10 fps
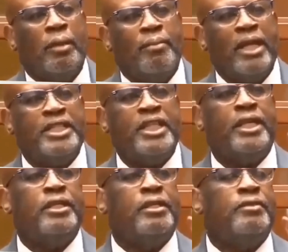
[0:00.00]
May
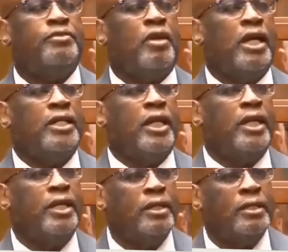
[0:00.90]
10th,
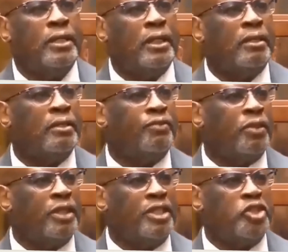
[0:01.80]
Friday,
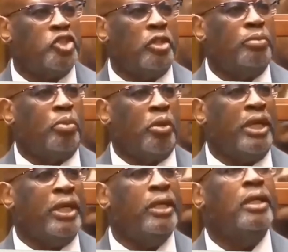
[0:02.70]
for an additional
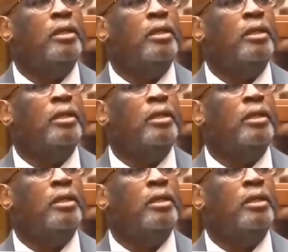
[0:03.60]
3